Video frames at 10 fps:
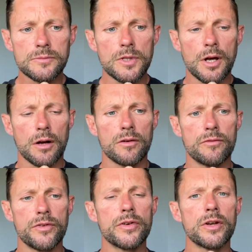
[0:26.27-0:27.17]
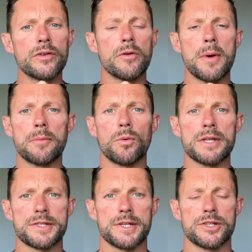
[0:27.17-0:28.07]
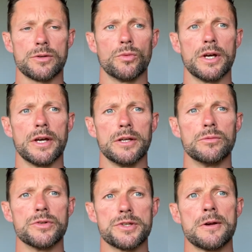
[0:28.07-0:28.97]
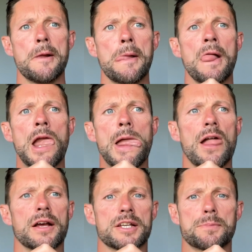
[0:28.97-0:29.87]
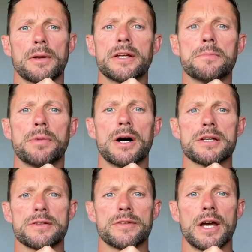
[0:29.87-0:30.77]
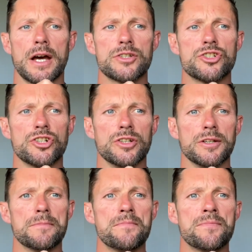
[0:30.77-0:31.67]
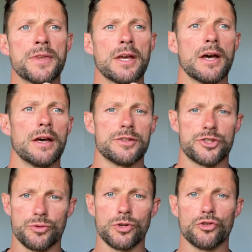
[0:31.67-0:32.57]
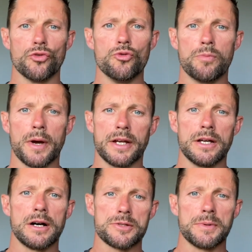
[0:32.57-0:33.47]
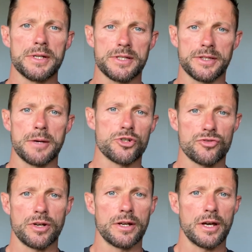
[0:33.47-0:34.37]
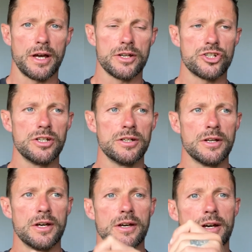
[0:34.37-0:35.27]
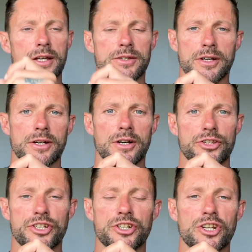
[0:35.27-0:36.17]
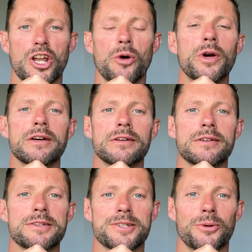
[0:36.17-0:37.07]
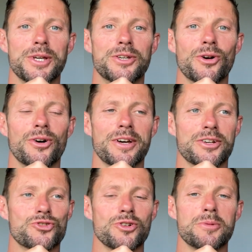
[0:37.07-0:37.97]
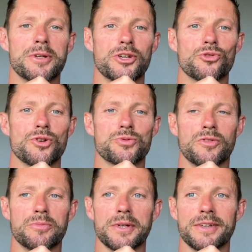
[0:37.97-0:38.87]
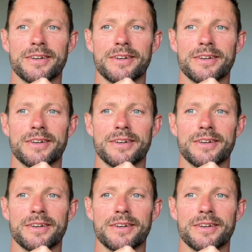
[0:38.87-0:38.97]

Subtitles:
I can vividly remember one session where he was explaining parts of Naihanchi to a group, and he asked me to demonstrate Naihanchi, and I didn't know it, so he got extremely cross with me,